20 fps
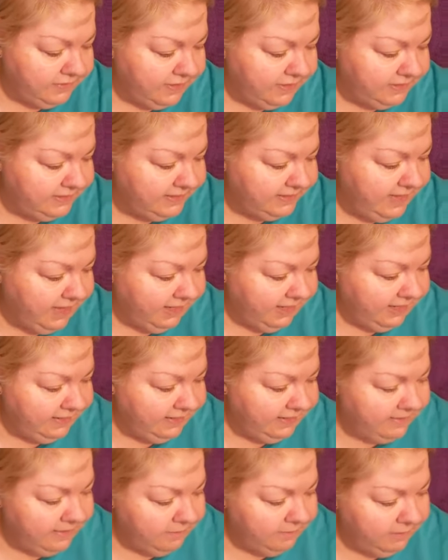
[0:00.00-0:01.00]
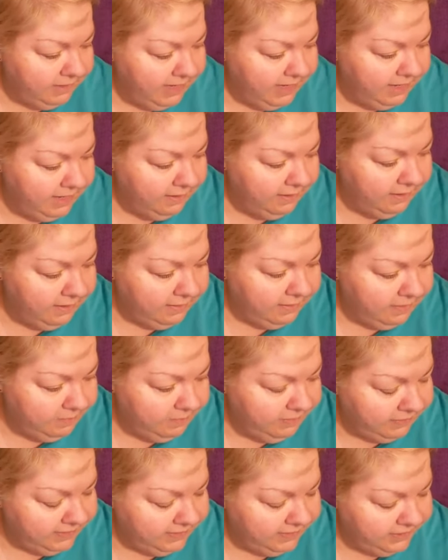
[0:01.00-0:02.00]
on sale at the at the
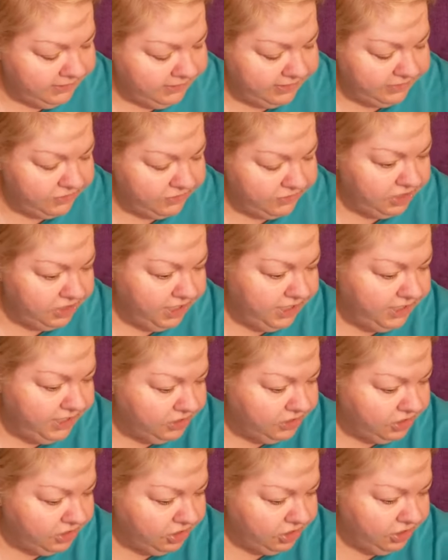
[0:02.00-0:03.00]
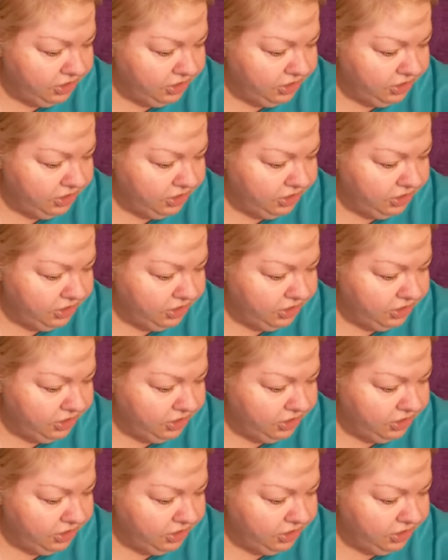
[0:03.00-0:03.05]
military exchange.